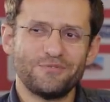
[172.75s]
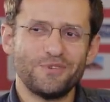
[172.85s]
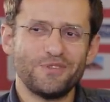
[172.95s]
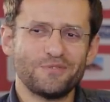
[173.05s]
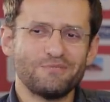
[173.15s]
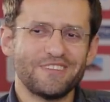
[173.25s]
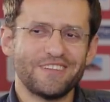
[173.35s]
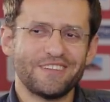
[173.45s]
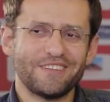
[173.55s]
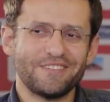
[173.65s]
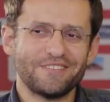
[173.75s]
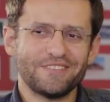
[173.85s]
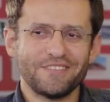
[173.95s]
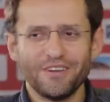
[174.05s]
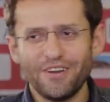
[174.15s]
we normally get accused
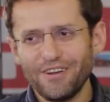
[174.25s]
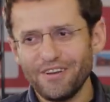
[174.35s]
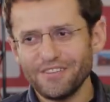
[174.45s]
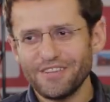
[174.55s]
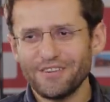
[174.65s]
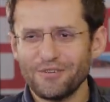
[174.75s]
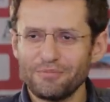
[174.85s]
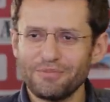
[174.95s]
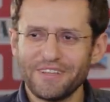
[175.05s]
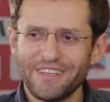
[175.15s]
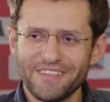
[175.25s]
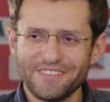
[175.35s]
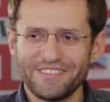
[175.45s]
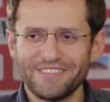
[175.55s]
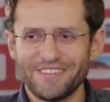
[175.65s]
to say, oh, they all play
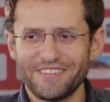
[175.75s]
against each